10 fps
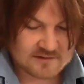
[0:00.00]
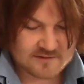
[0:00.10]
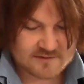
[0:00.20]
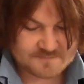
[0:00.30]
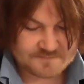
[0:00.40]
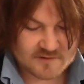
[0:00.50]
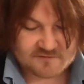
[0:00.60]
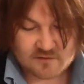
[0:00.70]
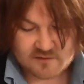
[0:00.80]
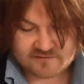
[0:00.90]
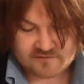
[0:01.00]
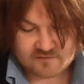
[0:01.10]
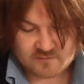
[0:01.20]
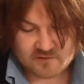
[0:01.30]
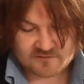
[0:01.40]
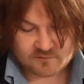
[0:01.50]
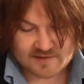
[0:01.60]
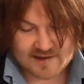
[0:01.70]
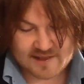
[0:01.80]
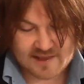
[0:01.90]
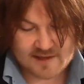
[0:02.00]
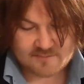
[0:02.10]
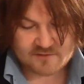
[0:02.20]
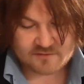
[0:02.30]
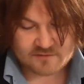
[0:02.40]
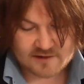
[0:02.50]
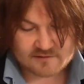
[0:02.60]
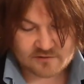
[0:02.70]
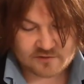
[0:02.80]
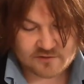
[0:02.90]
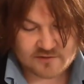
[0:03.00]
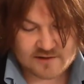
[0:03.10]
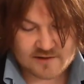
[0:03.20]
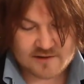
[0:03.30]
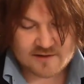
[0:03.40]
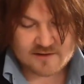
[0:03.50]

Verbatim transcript: Um, I'm going to list his movies. We got M in 1930,